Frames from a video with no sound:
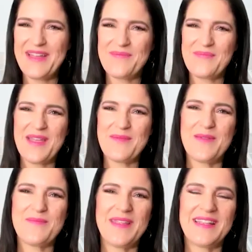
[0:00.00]

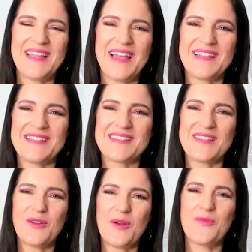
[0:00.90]
A big task,
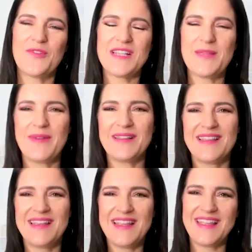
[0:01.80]
obviously,
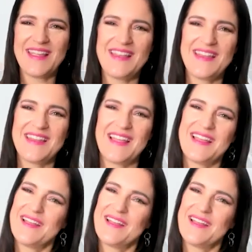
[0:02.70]
but then again,